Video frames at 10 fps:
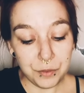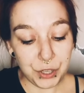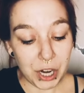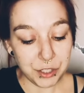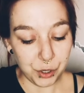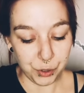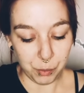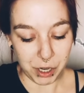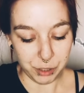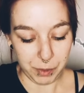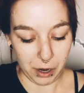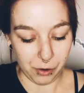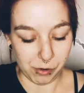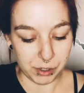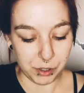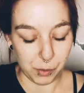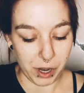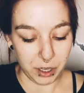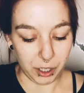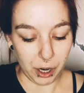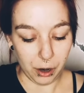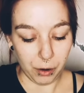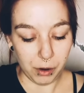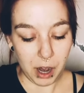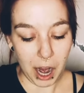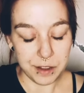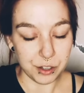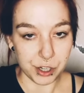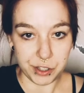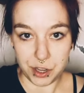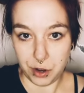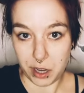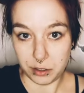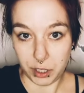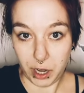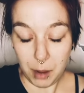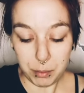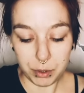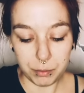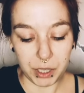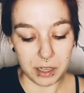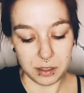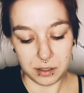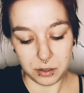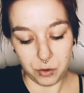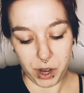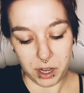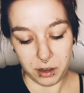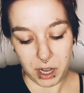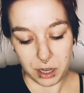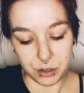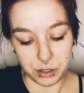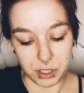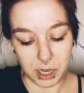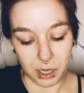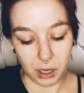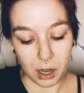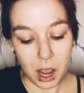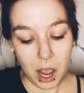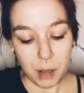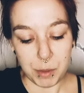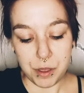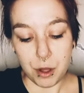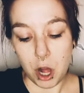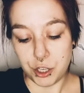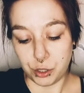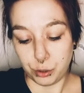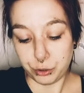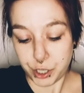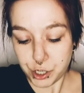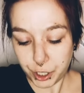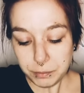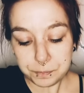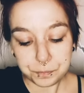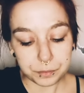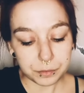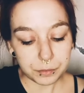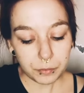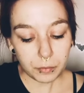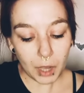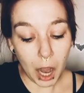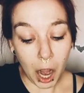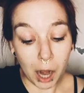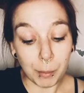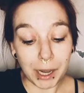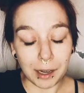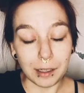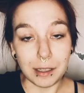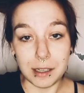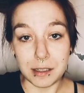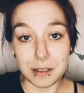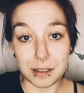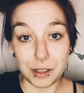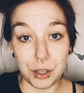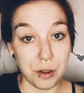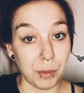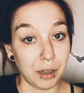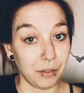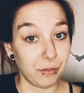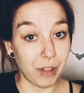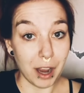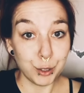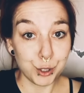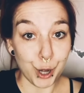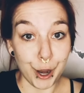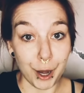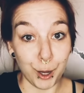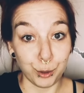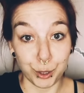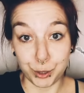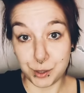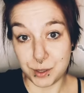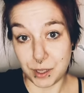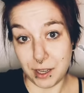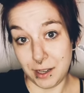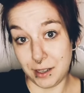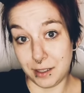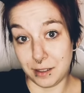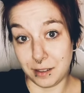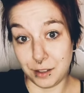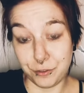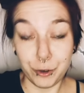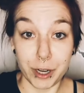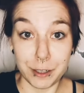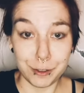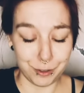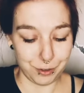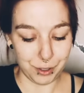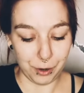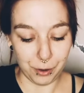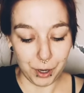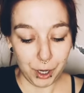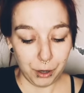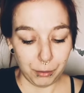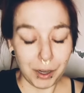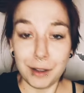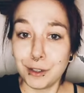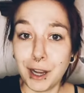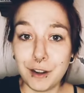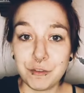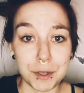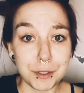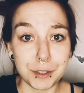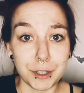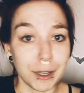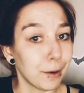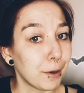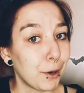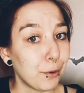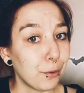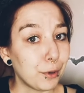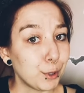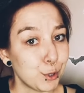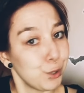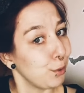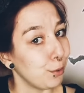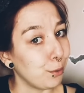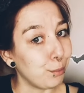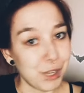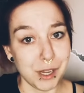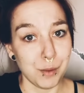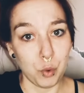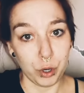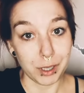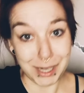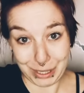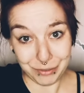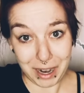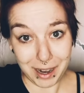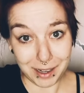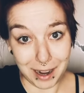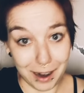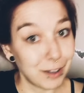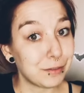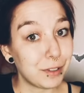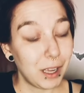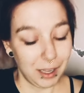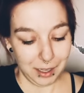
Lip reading: If you guys don't know much about the Wendigo, I suggest that you guys look it up because it's quite an interesting mythological creature. It eats human flesh and lurks in the forest. So what other kind of monster could you be more terrified of?